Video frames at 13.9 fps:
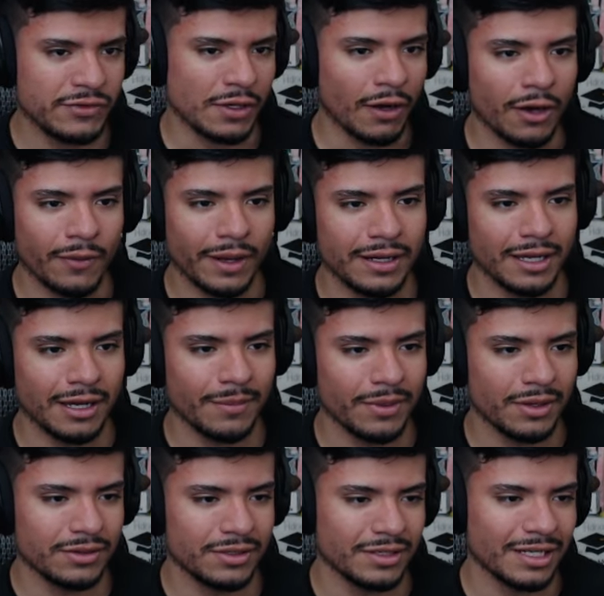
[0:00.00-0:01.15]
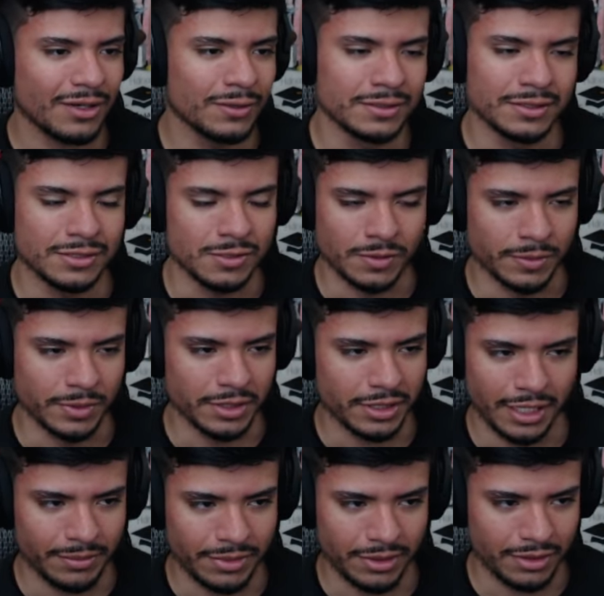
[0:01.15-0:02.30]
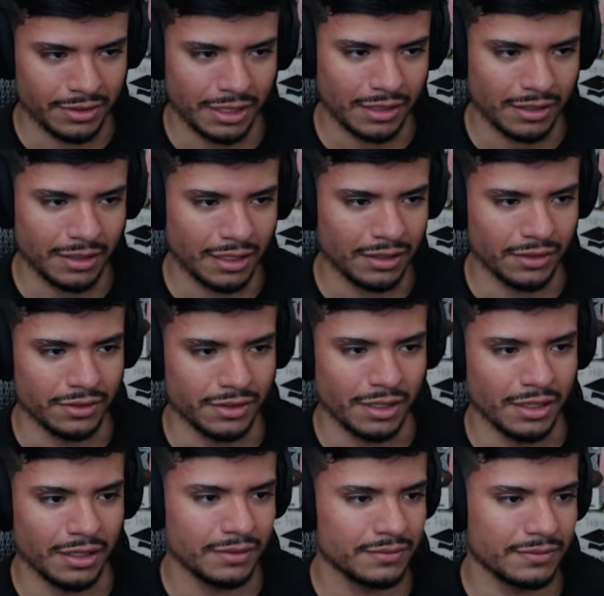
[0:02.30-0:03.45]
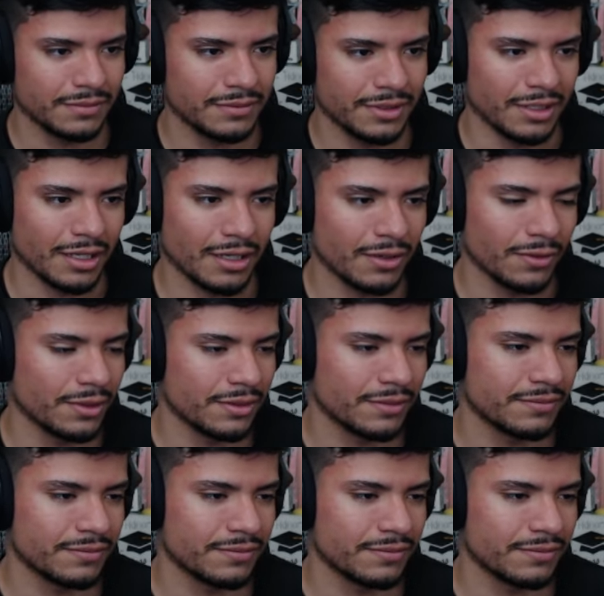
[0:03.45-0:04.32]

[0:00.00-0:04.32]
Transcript: are right now, bro, they're not going to the Super Bowl again, bro. I, I know they're not. They're not going.